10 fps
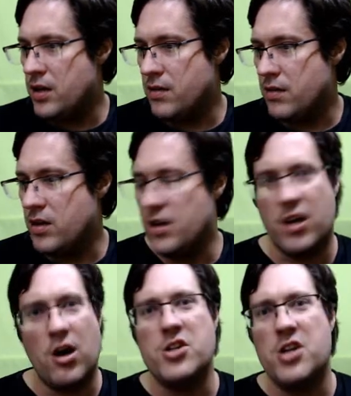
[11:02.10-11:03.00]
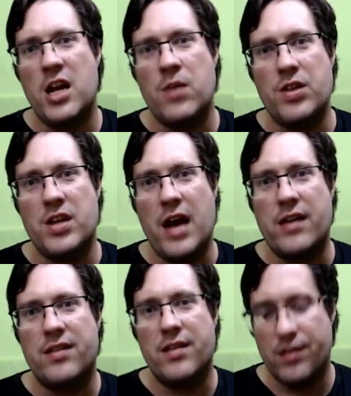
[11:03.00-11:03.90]
you're negotiating with
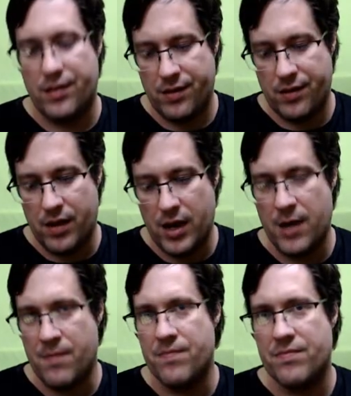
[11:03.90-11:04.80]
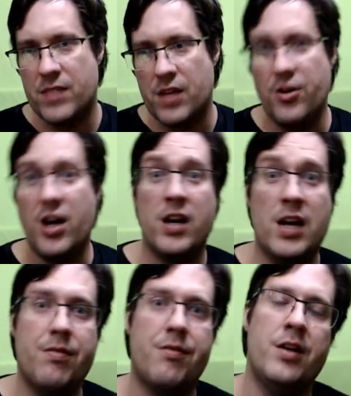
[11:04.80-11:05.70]
gangsters. If you get
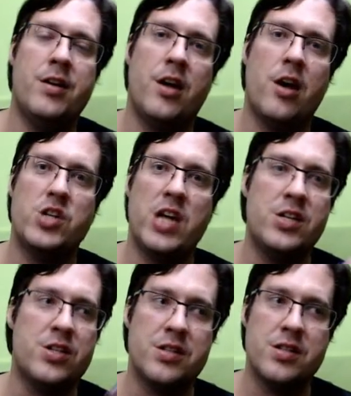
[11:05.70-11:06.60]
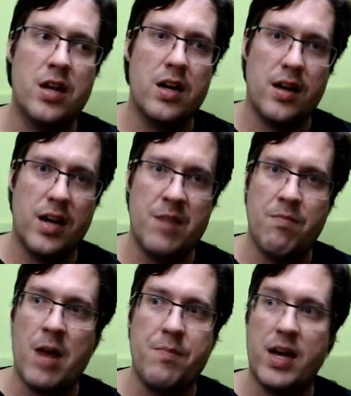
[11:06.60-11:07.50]
enough threat in the negotiations, it
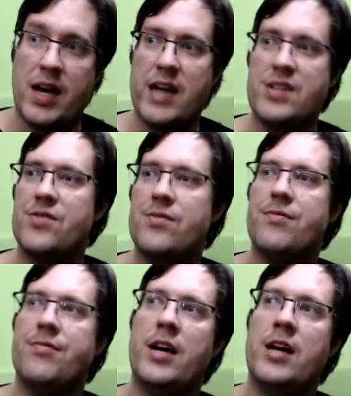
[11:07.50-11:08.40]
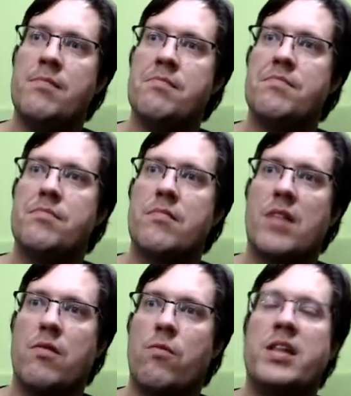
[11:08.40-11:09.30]
might be a case of
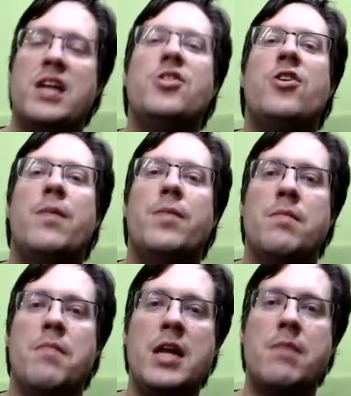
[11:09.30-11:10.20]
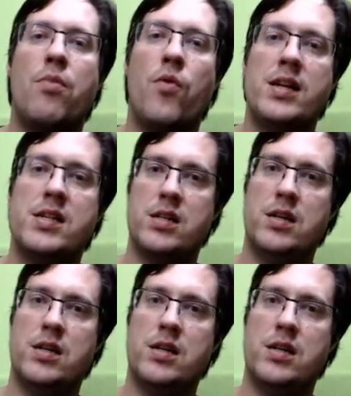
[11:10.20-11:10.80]
when they turn up at the meeting point,